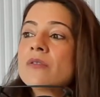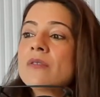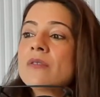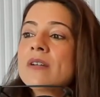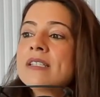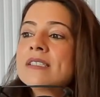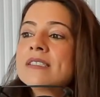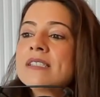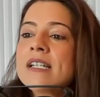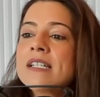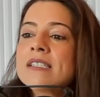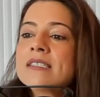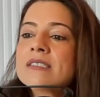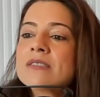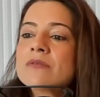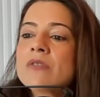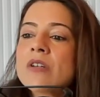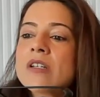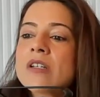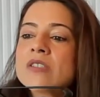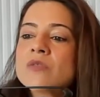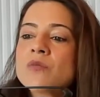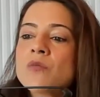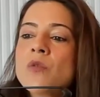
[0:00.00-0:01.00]
So
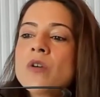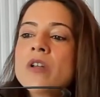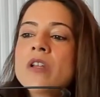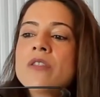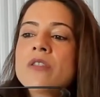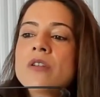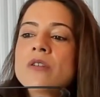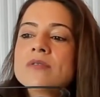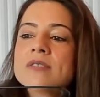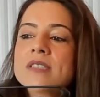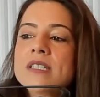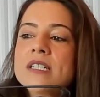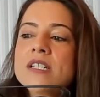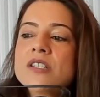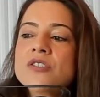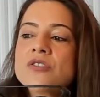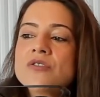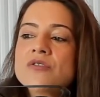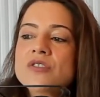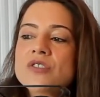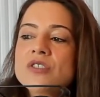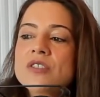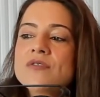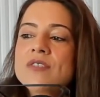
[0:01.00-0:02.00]
it's one of those
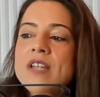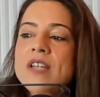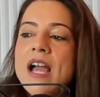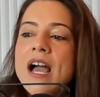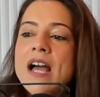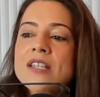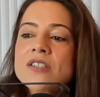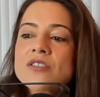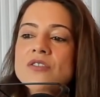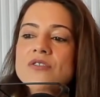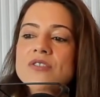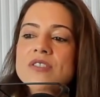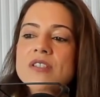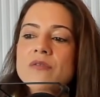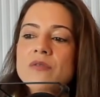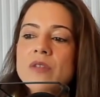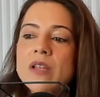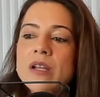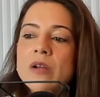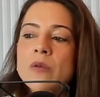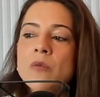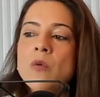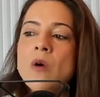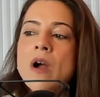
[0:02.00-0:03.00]
issues. So you have to ask yourself
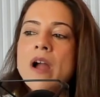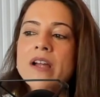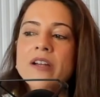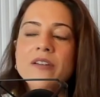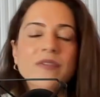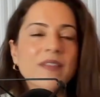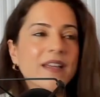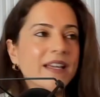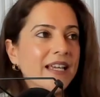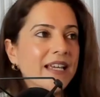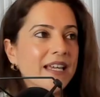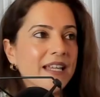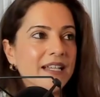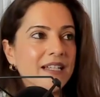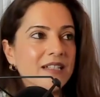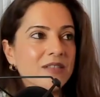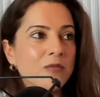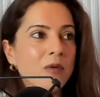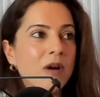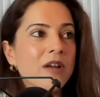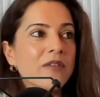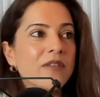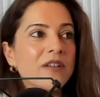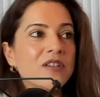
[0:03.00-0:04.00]
like, why aren't they
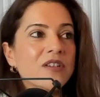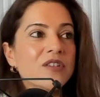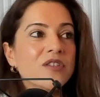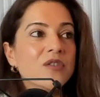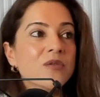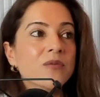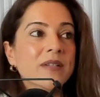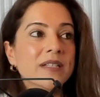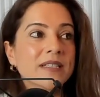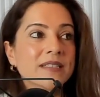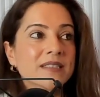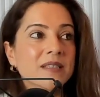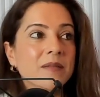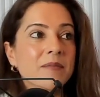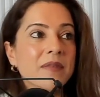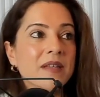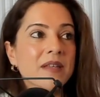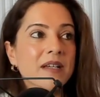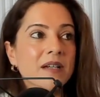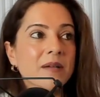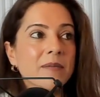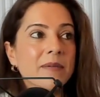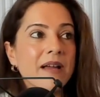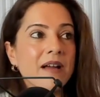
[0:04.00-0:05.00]
doing
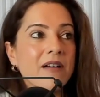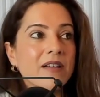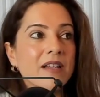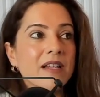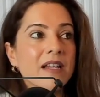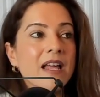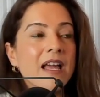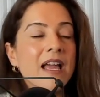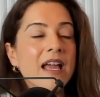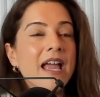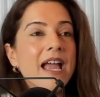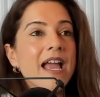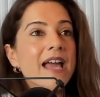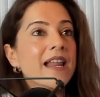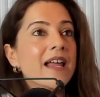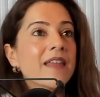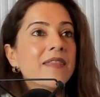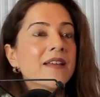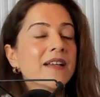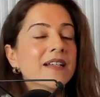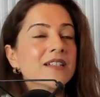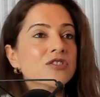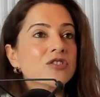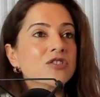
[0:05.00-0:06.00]
something about it? And
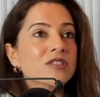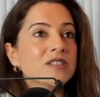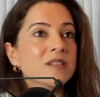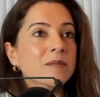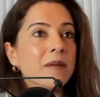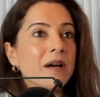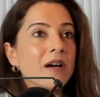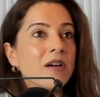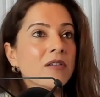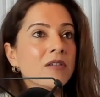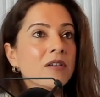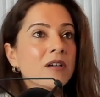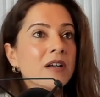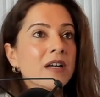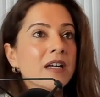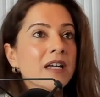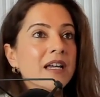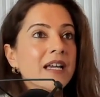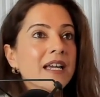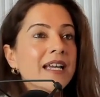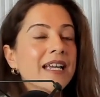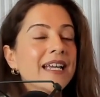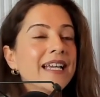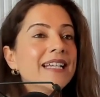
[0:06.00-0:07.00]
I think it's just about
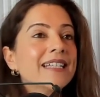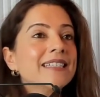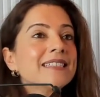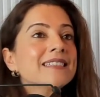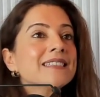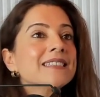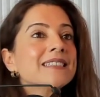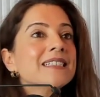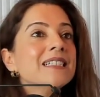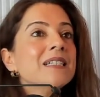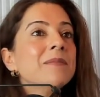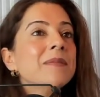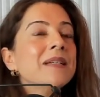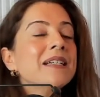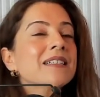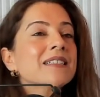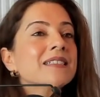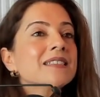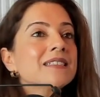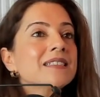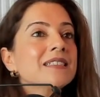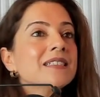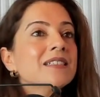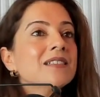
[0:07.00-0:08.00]
it seeming
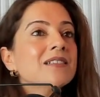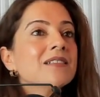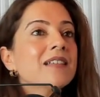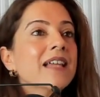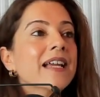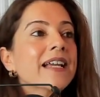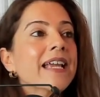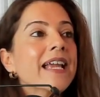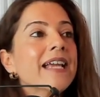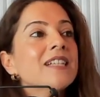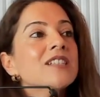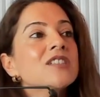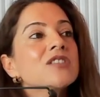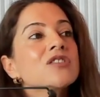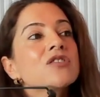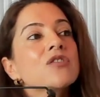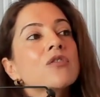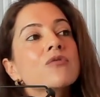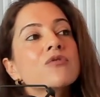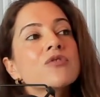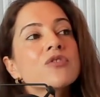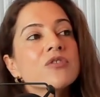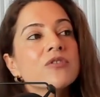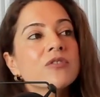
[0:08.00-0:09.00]
still like a
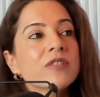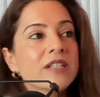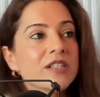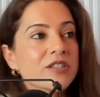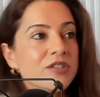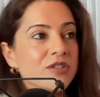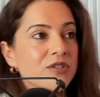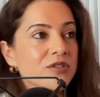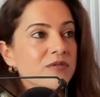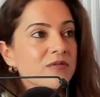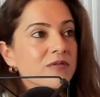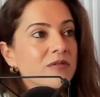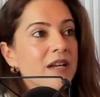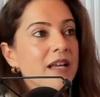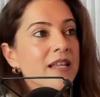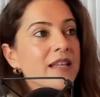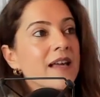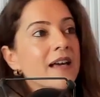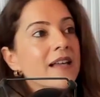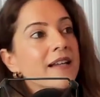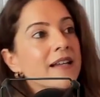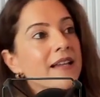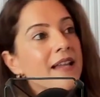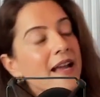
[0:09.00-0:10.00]
social issue
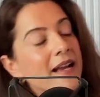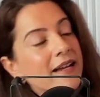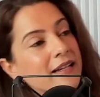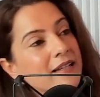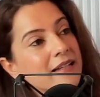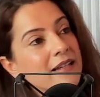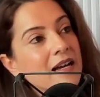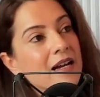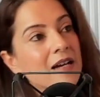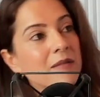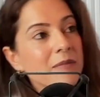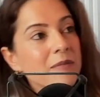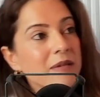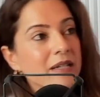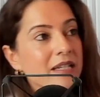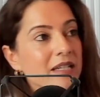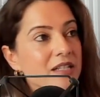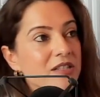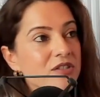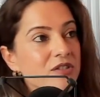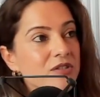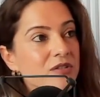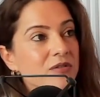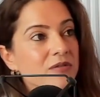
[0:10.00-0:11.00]
and not an economic
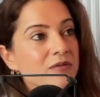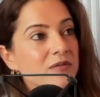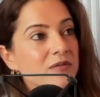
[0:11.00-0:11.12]
issue.